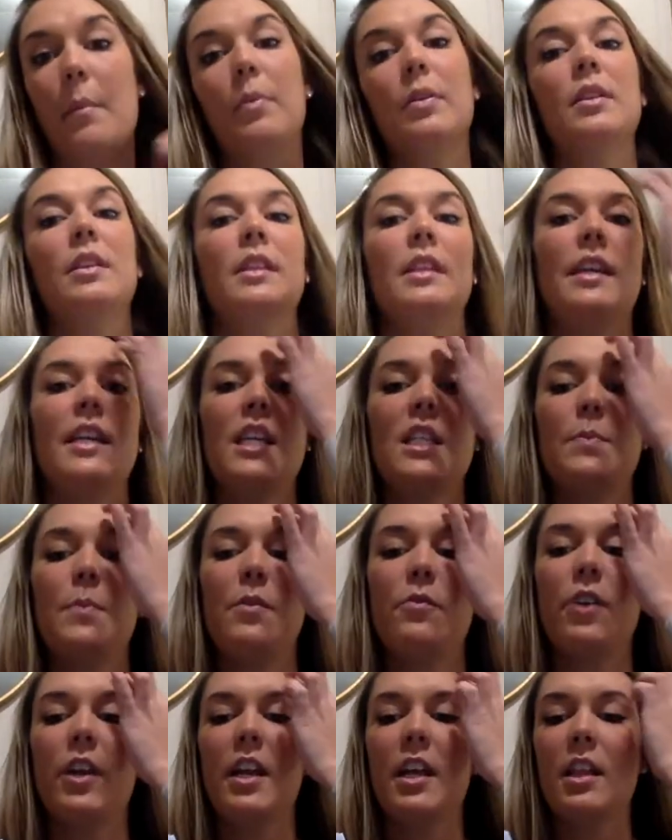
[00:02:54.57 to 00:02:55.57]
Please be
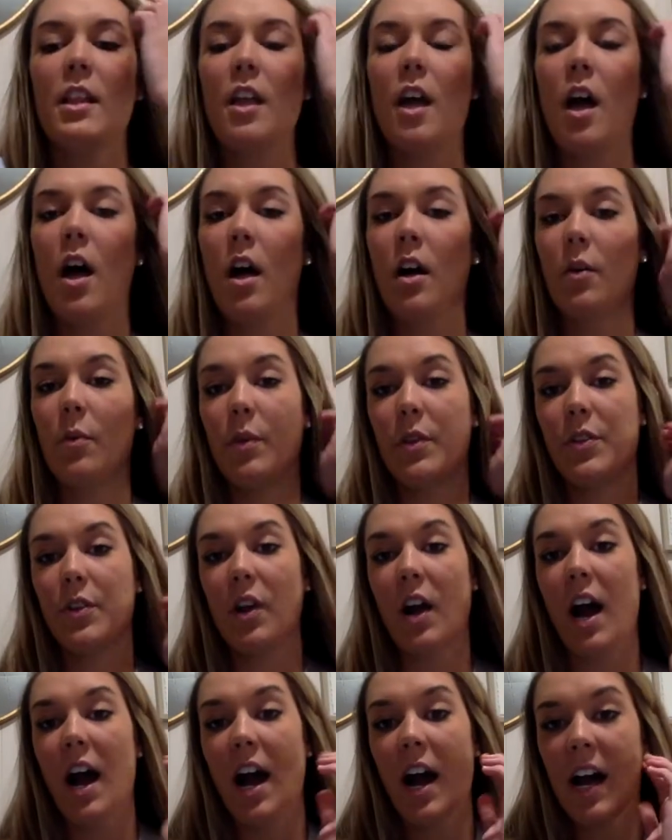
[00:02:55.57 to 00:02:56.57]
reading along with your
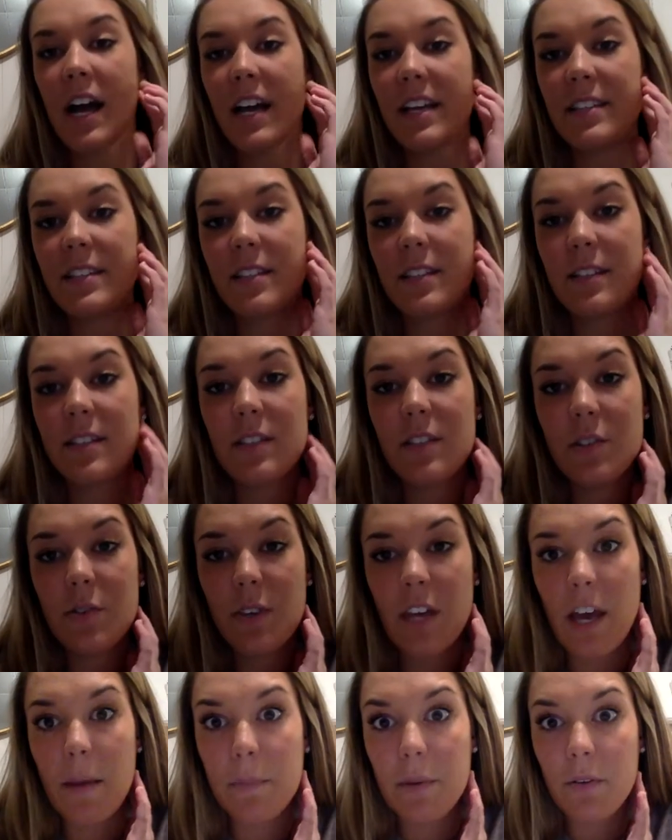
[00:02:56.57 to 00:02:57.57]
eyes. You
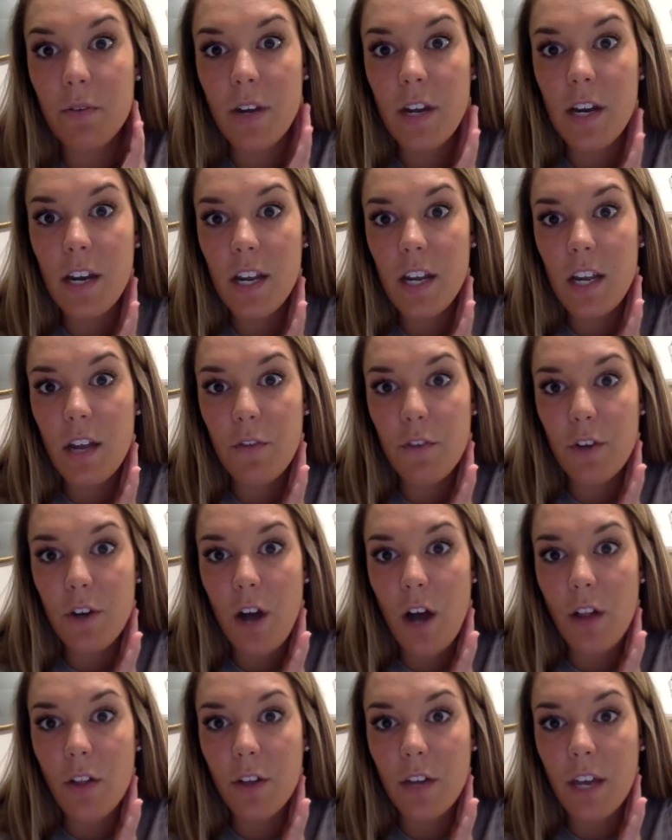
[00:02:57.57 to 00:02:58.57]
can't be reading if you're
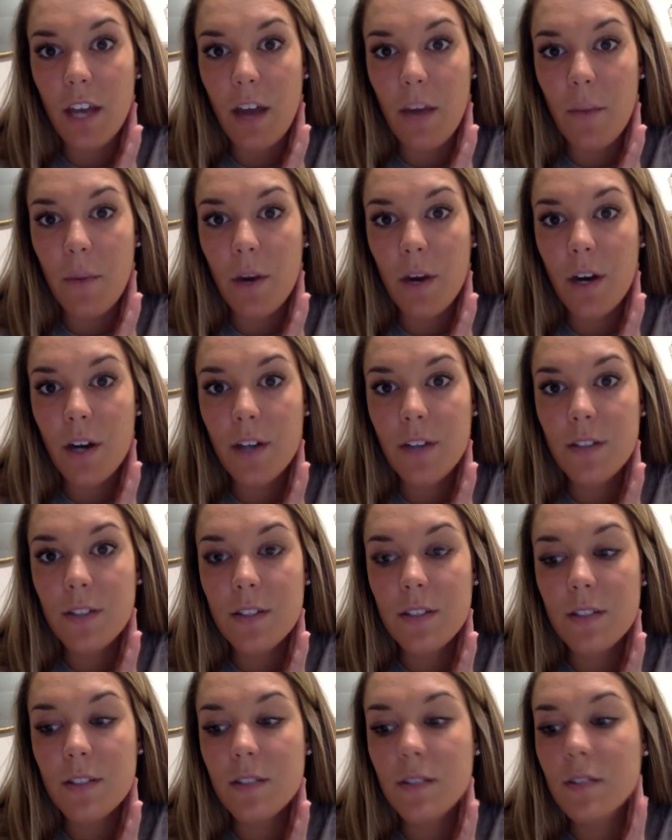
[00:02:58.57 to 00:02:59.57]
not looking at
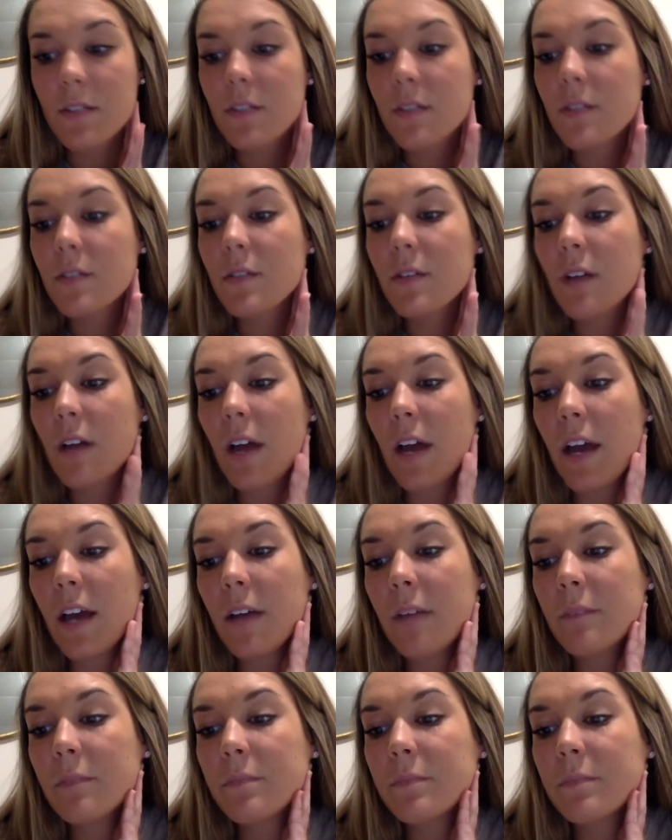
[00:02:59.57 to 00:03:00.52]
words. Okay?